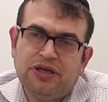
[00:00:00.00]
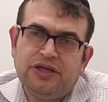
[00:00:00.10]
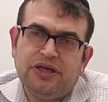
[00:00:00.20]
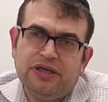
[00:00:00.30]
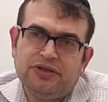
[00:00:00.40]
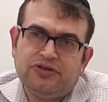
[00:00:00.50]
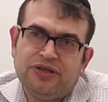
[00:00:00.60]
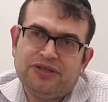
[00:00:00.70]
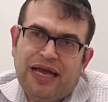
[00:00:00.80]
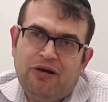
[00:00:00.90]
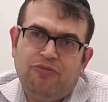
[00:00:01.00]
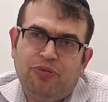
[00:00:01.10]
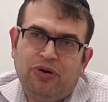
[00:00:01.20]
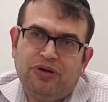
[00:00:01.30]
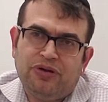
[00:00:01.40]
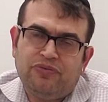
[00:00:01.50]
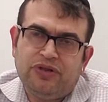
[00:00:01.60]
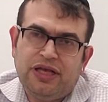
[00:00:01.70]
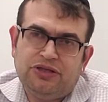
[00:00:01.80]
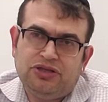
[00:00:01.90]
clearly illustrates how important the
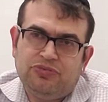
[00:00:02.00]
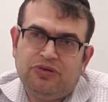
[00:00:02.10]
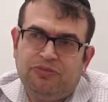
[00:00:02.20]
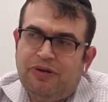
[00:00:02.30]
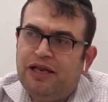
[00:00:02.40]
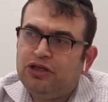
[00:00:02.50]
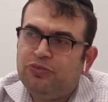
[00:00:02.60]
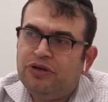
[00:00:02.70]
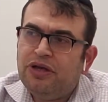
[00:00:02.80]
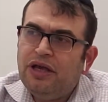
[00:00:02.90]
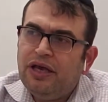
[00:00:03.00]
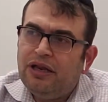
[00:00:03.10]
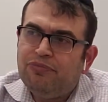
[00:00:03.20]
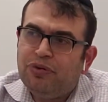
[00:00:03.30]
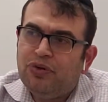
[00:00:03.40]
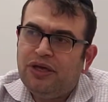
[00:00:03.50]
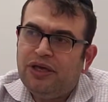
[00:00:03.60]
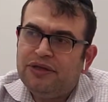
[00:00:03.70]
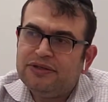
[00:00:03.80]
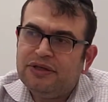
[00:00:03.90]
relationship between management and employee
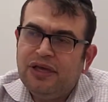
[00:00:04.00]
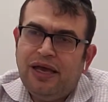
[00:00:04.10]
is.